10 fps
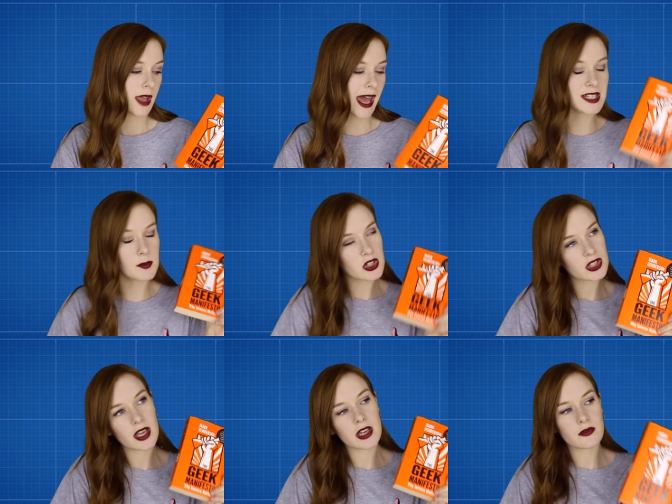And as much
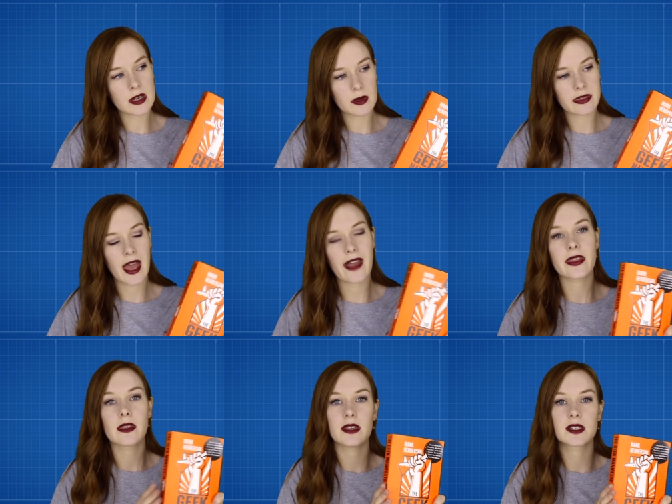as I agree with that,
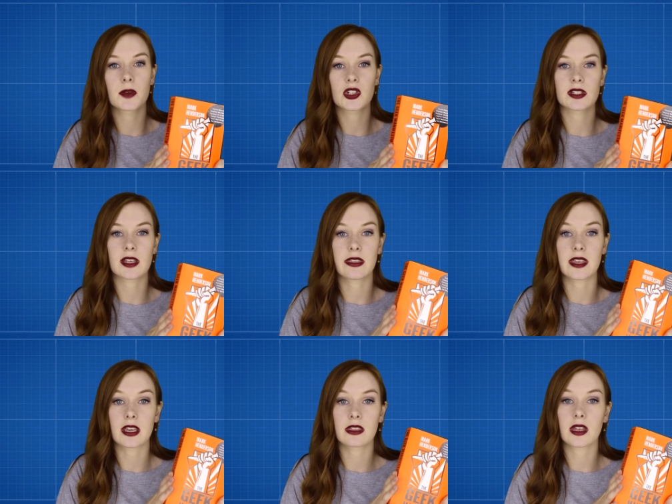and as much as I
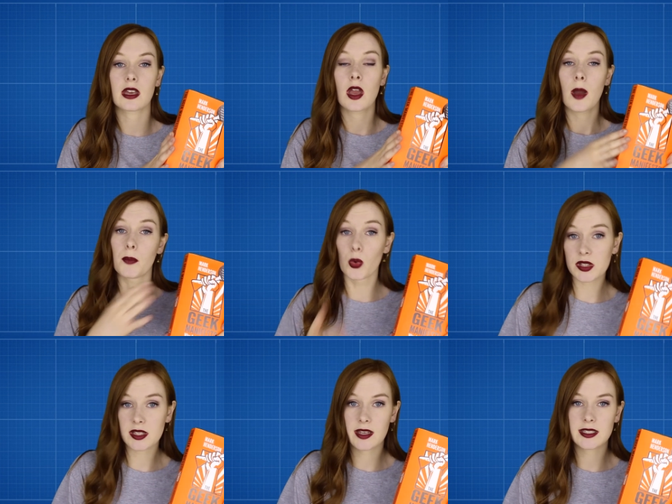think that more
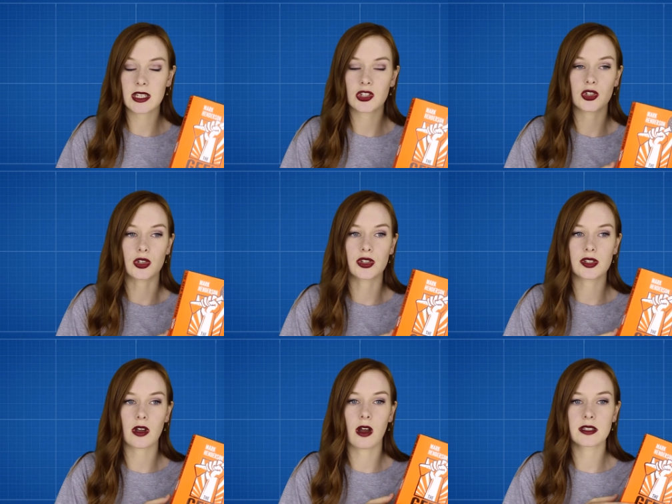scientists should
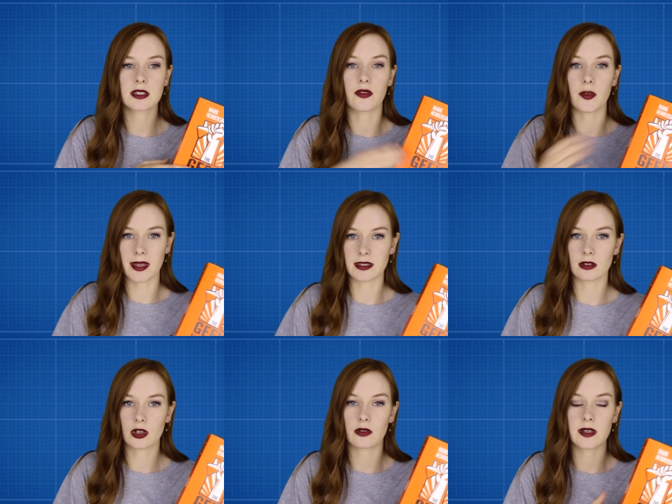start governmental
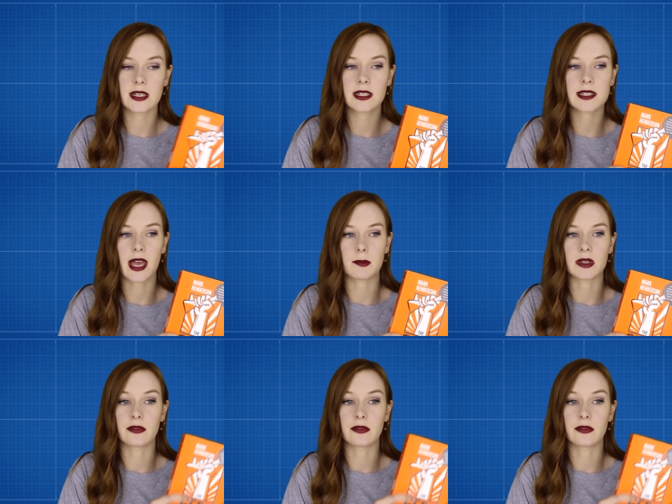careers and be